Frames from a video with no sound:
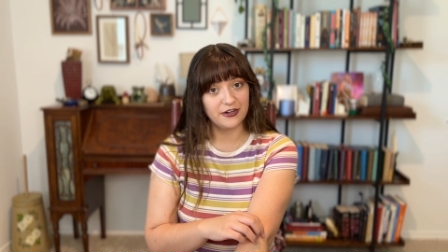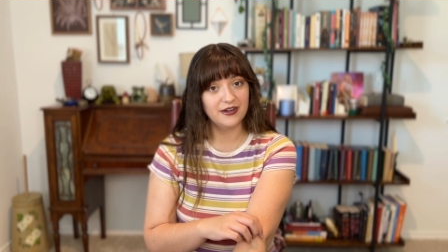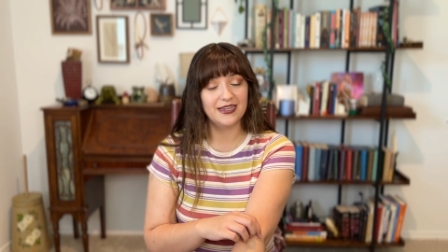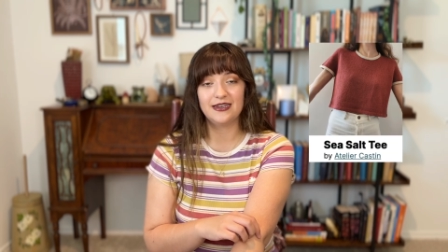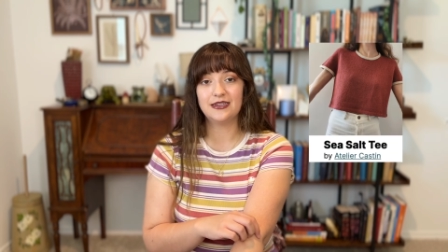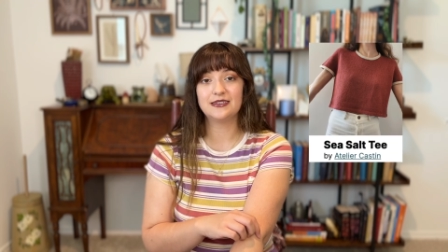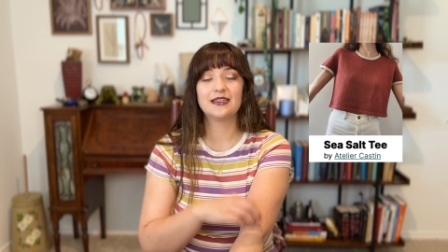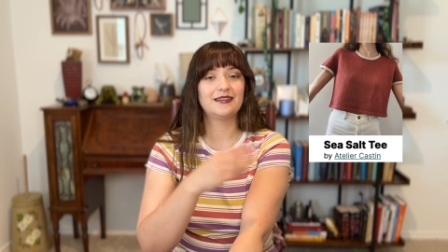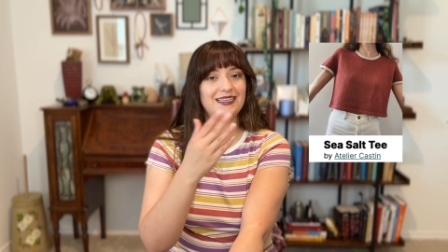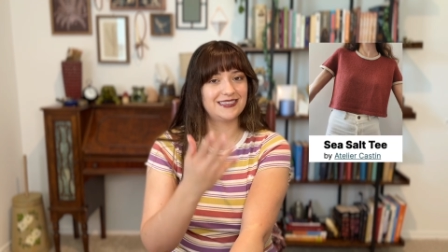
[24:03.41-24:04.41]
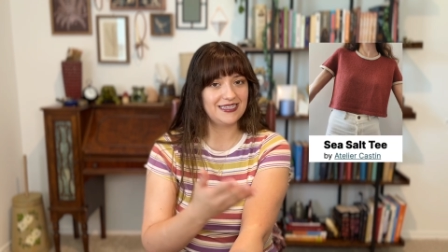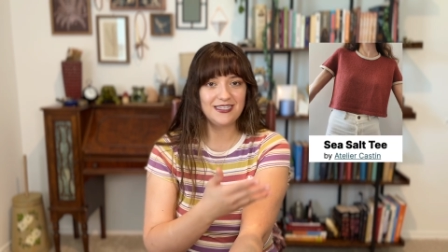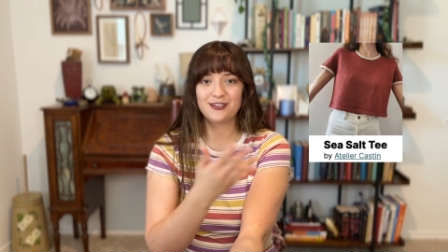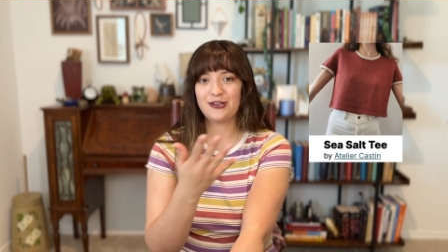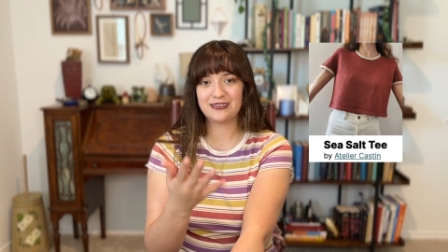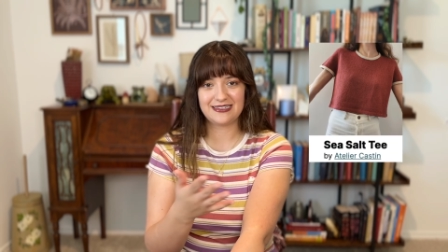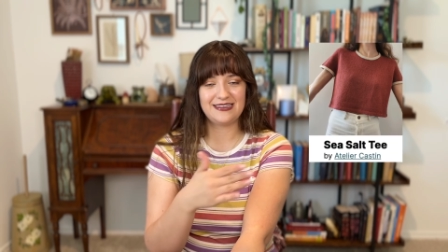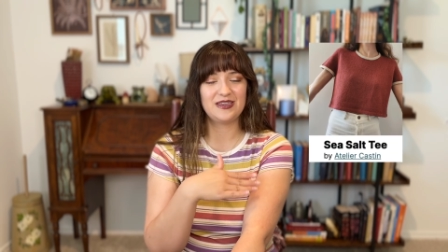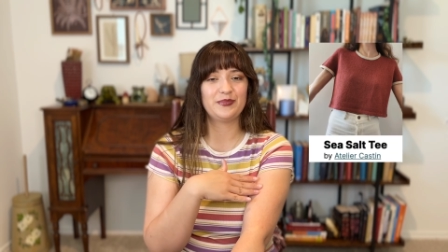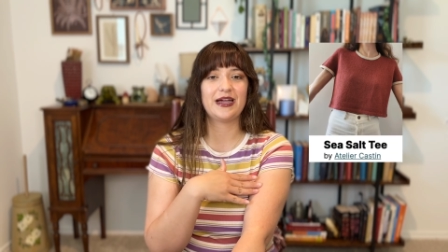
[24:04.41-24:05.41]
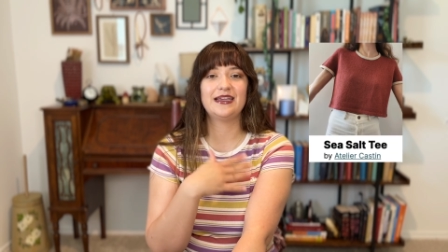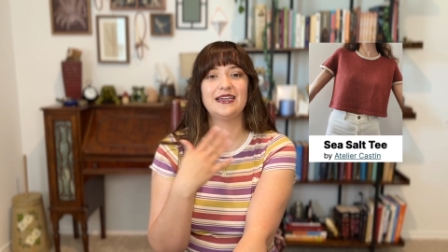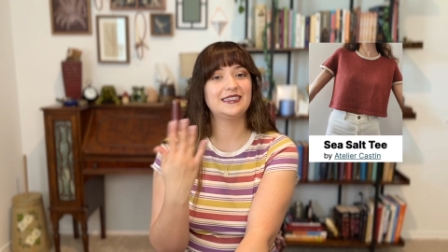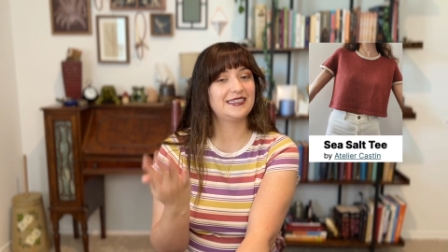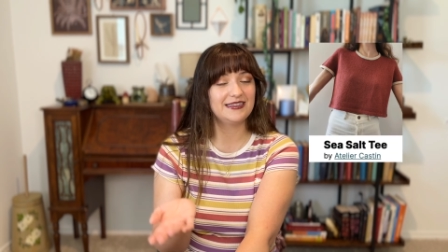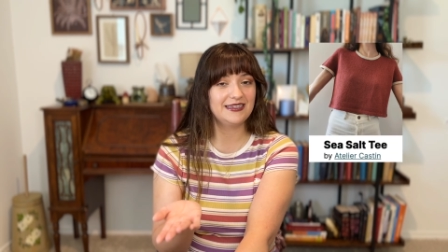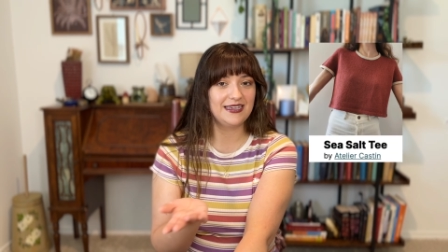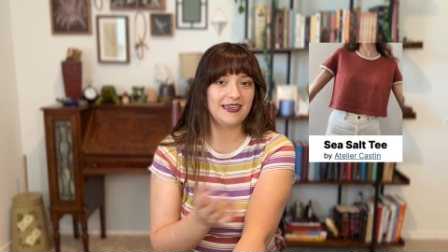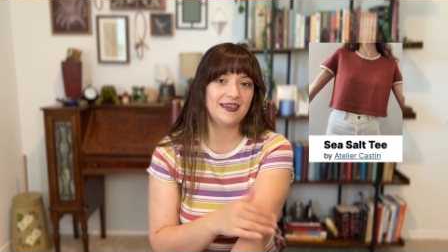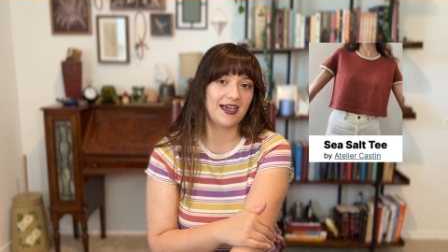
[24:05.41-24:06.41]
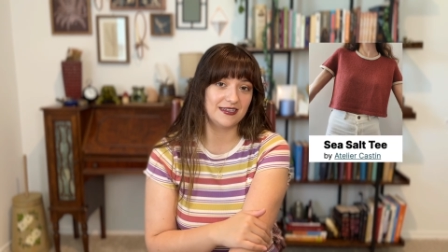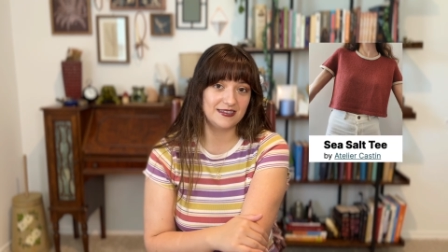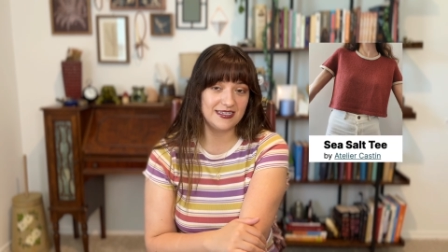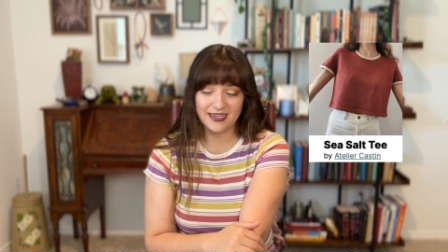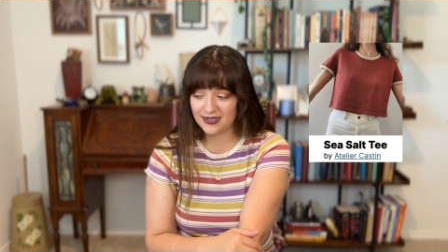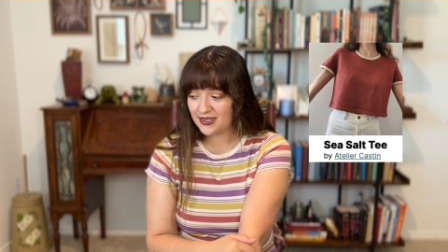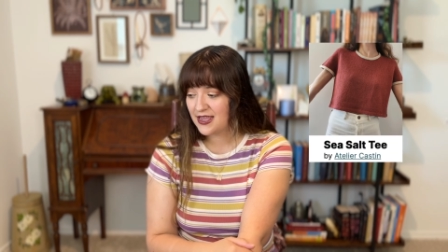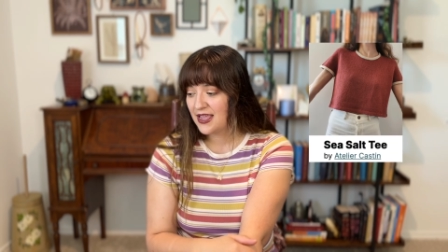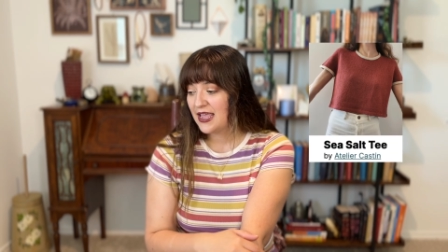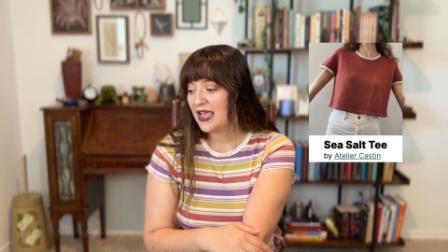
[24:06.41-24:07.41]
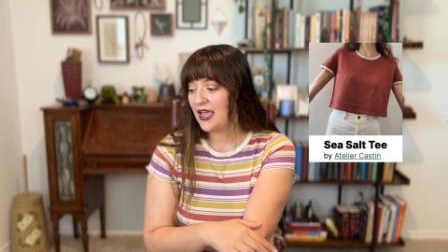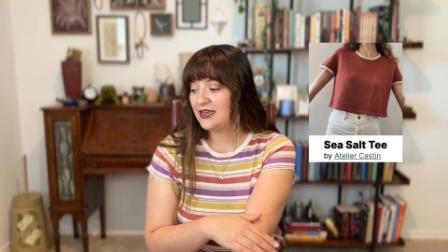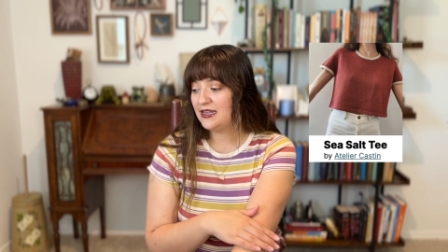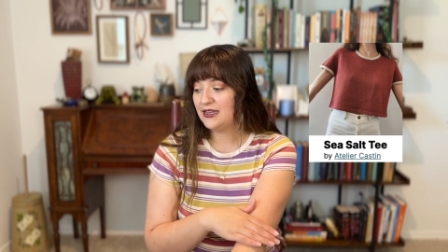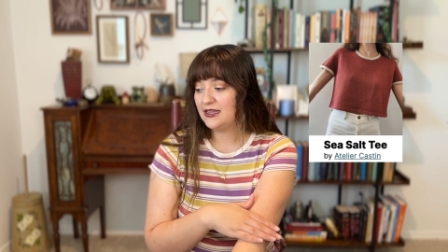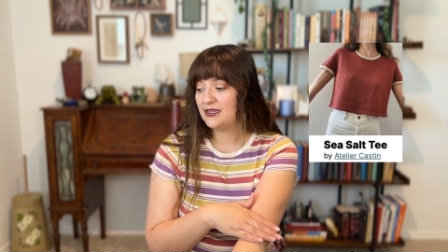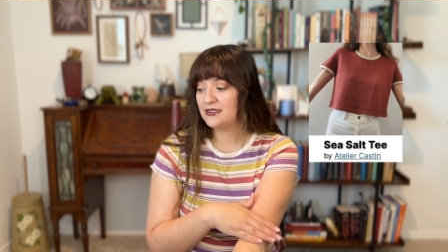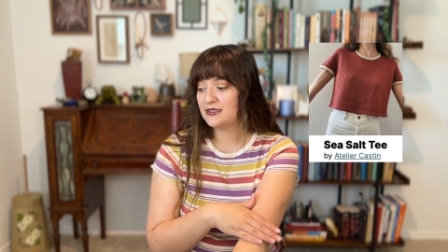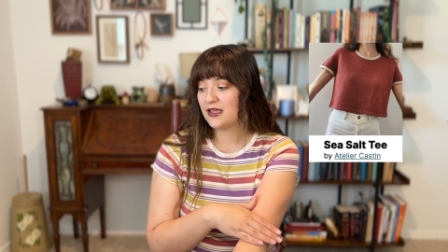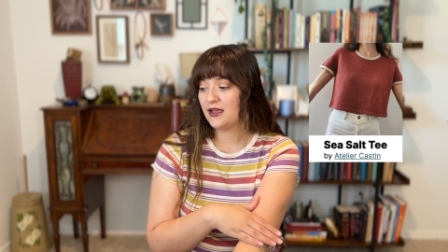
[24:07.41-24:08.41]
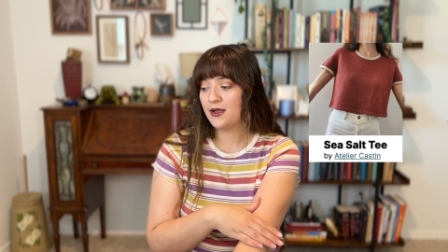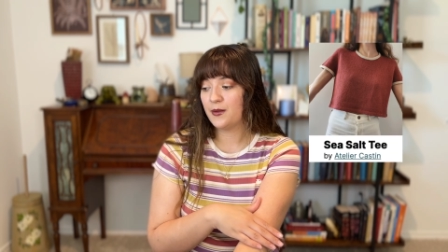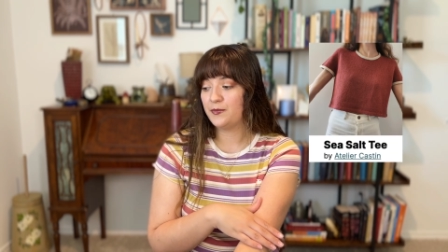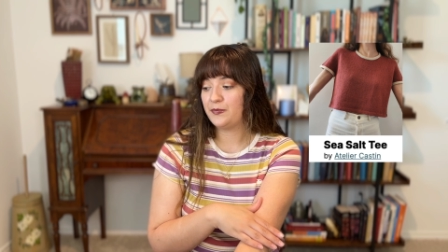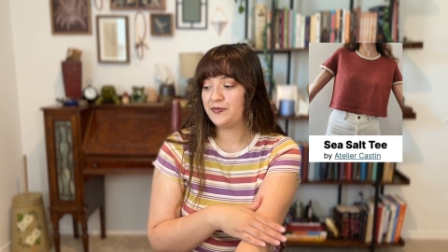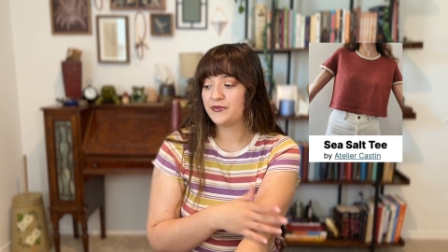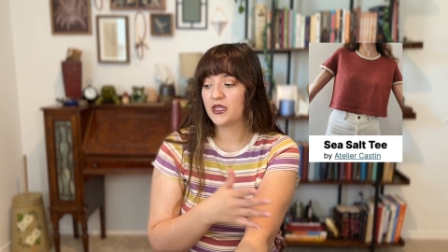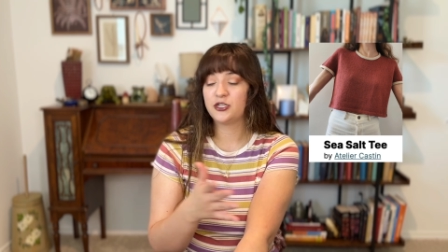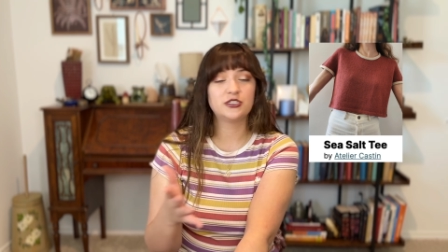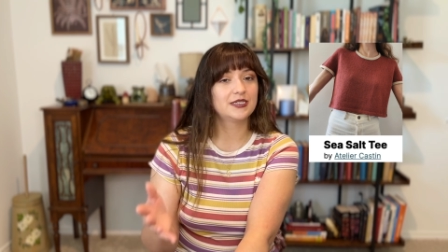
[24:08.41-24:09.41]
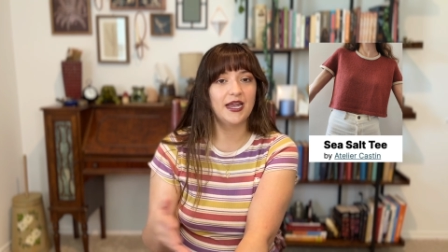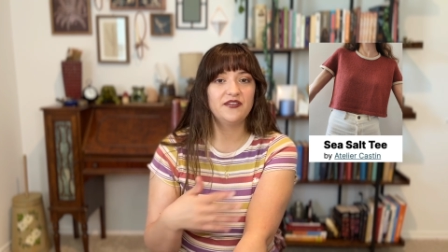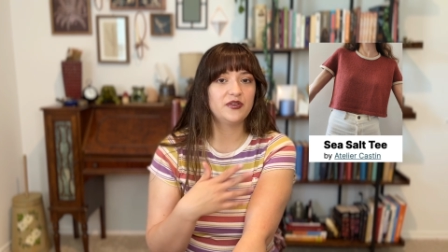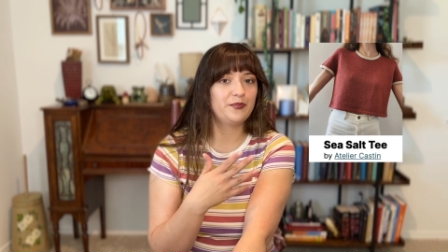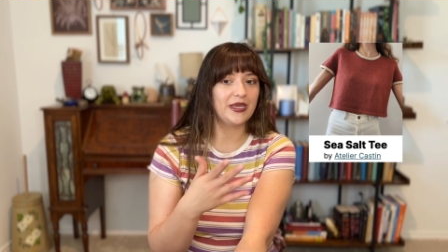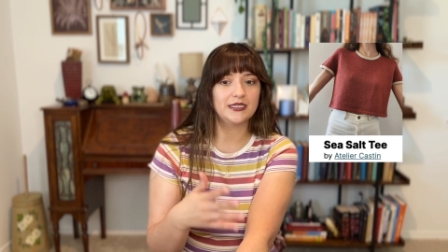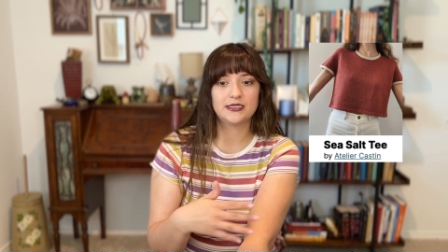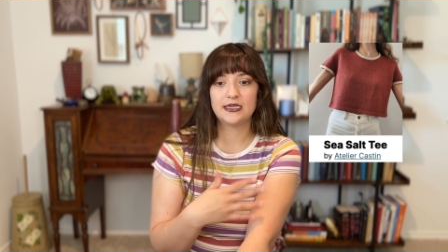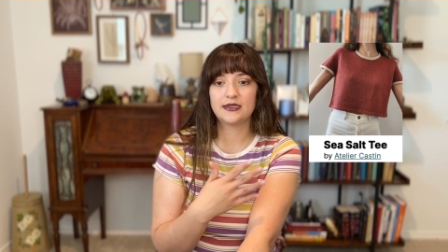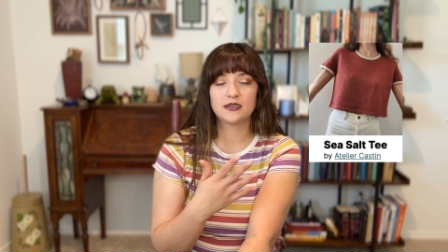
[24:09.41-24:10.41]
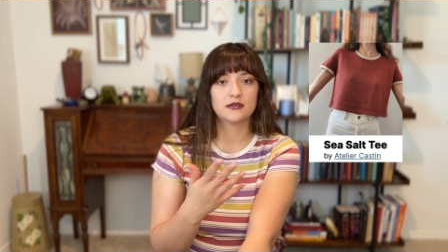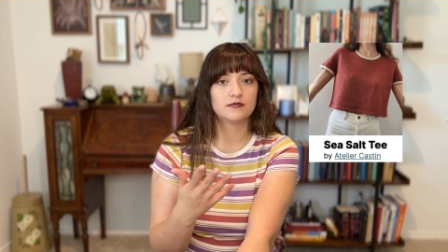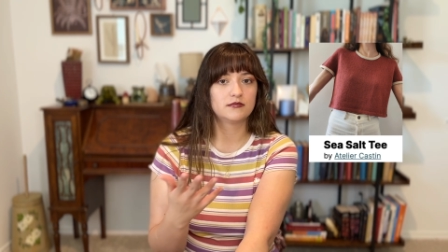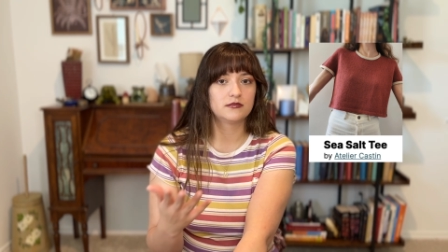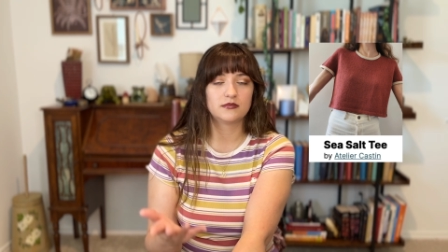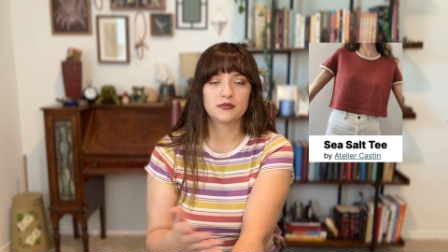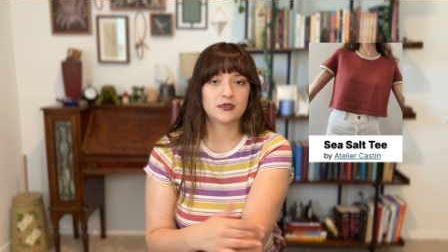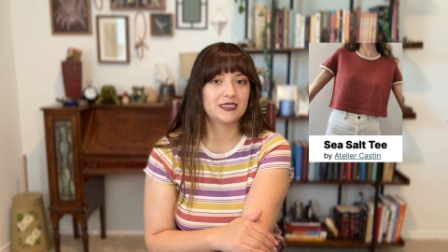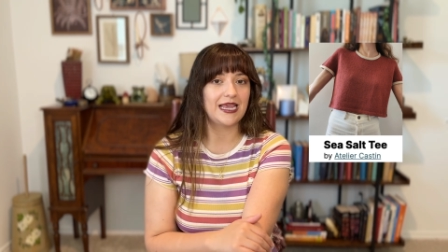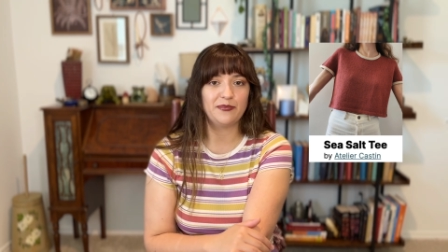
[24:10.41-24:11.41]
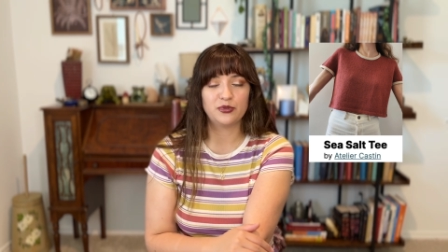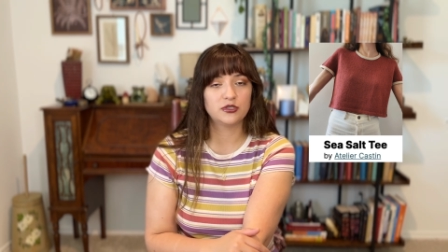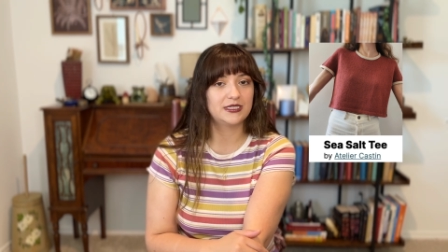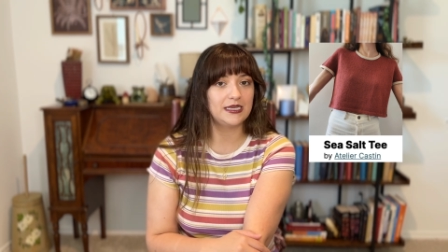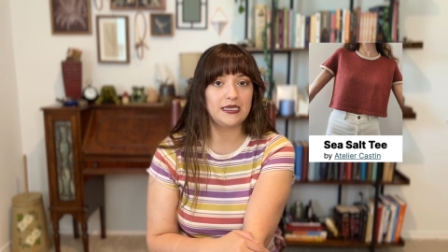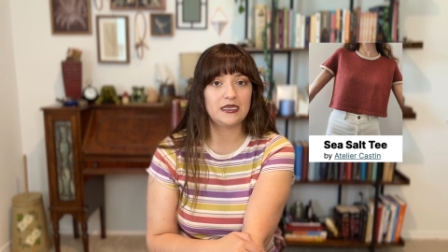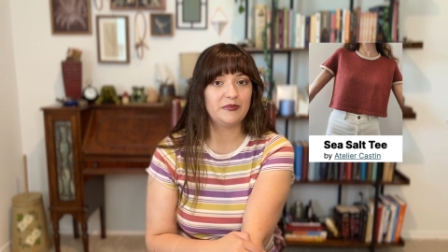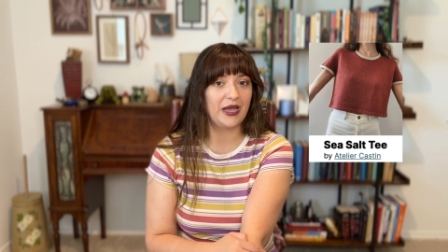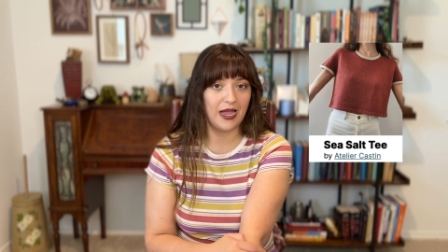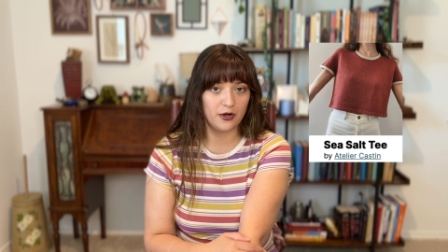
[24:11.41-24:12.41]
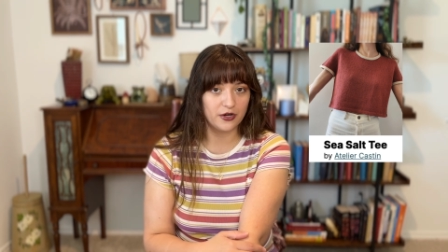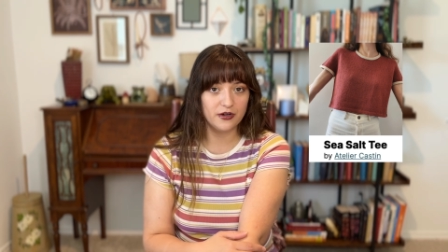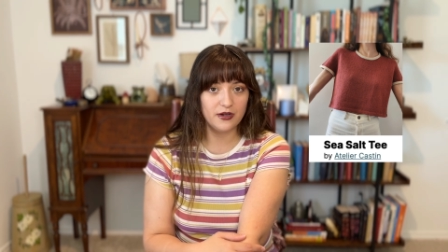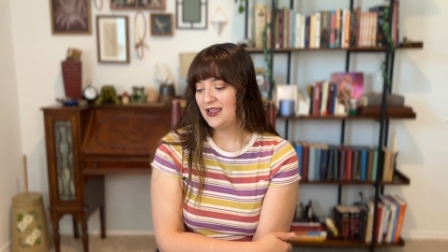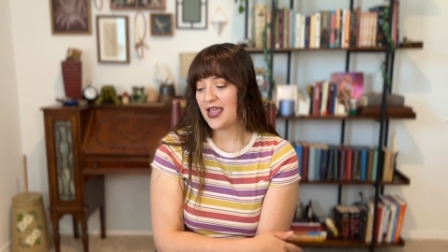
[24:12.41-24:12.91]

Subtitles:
it is the Sea Salt Tea by Atelier Castine, and it is just kind of a basic staple tee pattern.